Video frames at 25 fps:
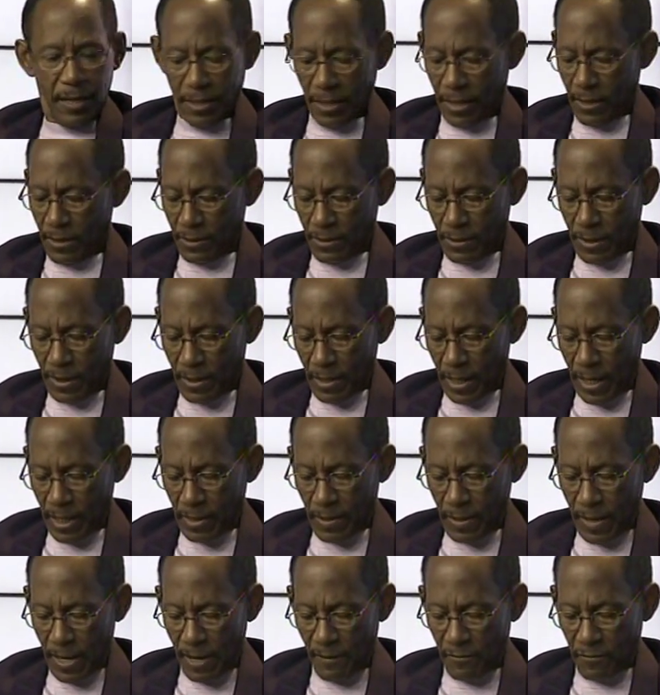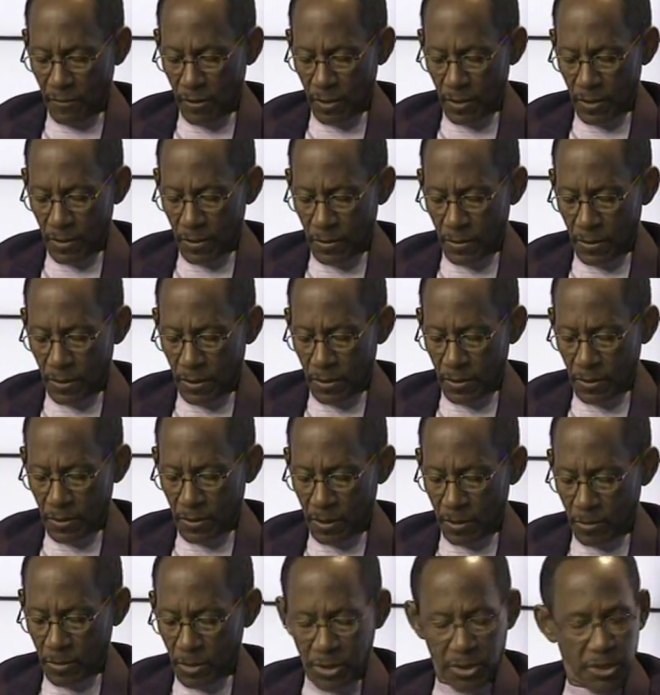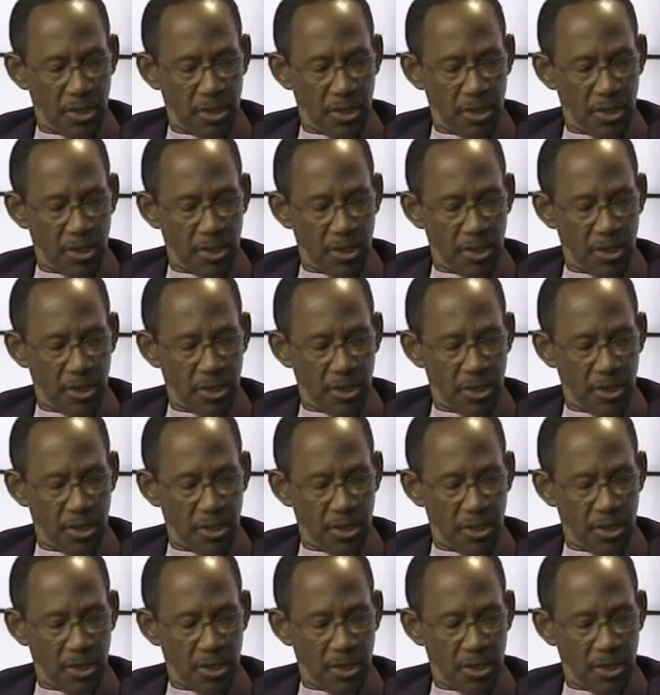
they're not, they're not having the, the, some of the